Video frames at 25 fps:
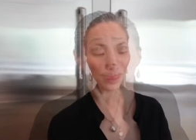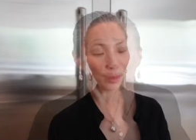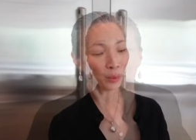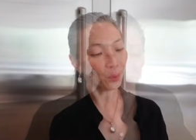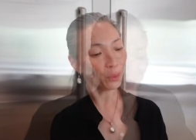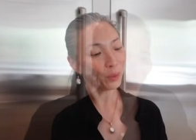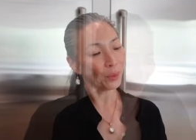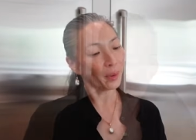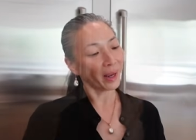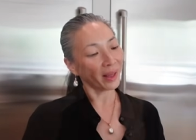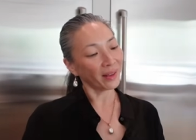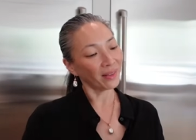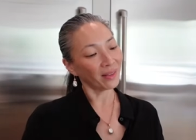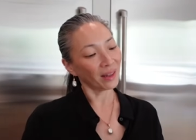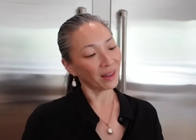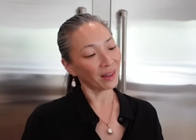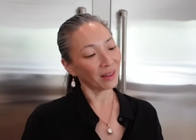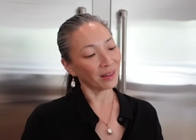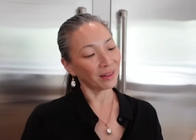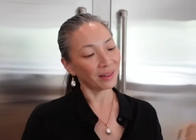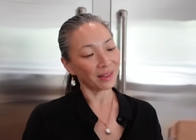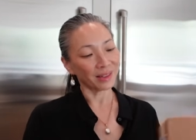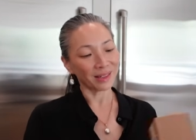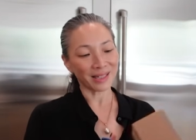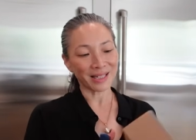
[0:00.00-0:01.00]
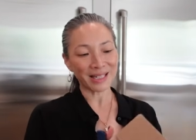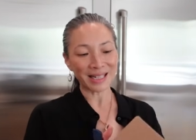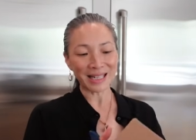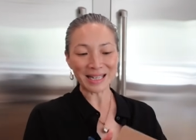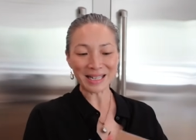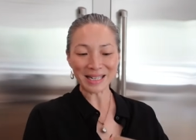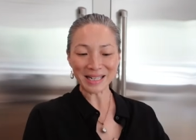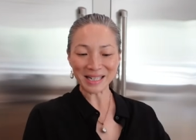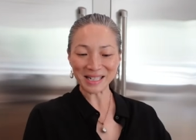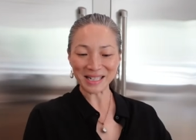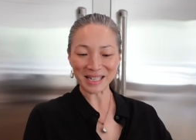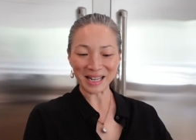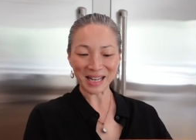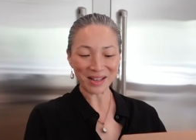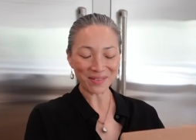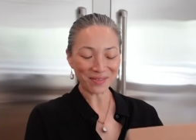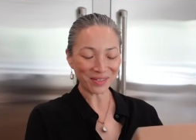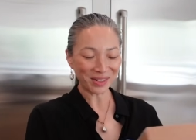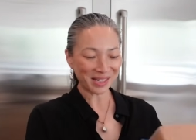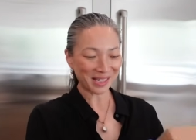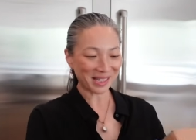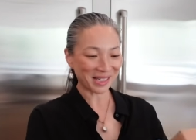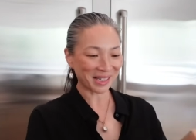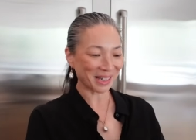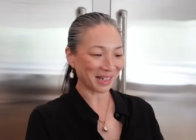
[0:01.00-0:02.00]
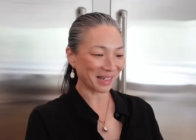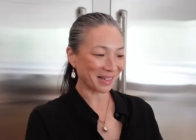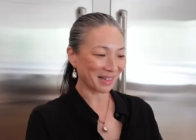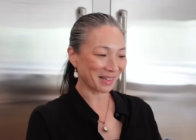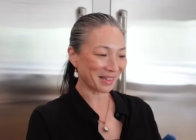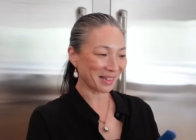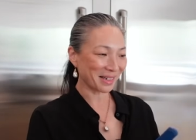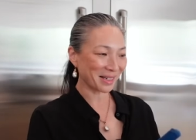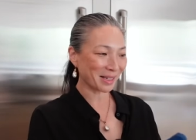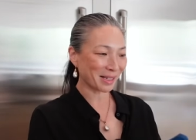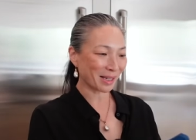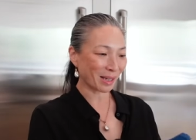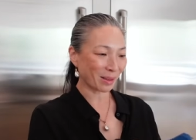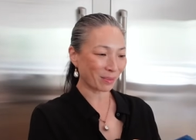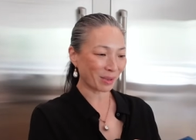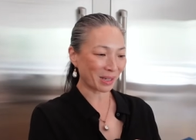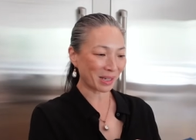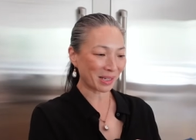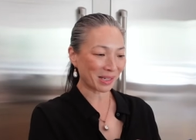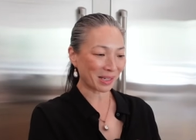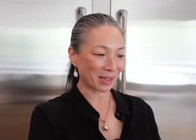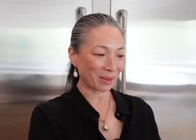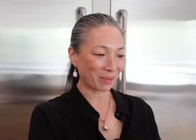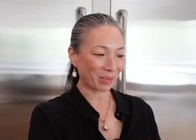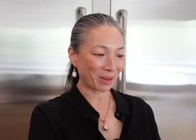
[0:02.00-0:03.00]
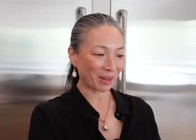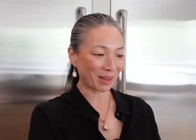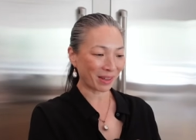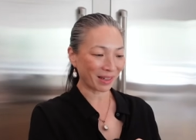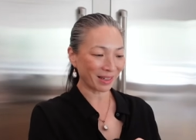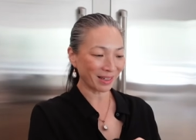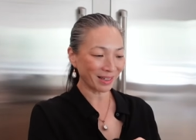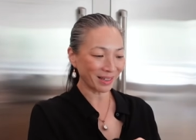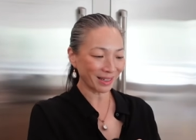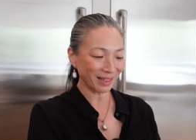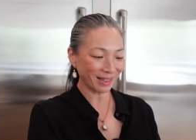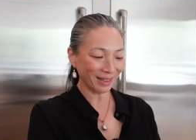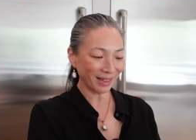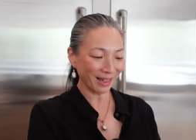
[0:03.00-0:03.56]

Ooh, and then Dean Davidson sent me something.